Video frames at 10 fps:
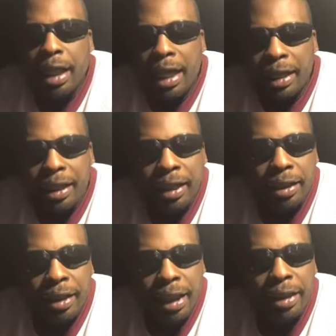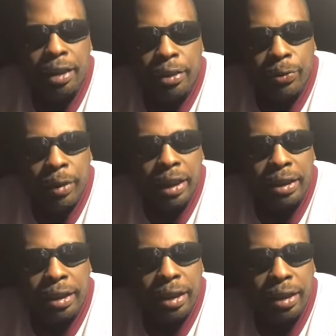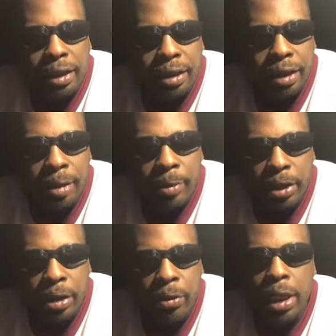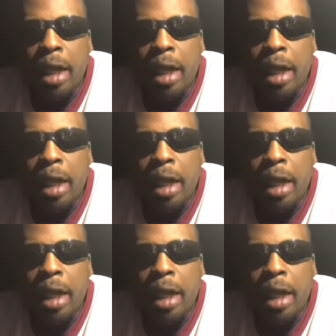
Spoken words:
I kind of like the direction that this team is going.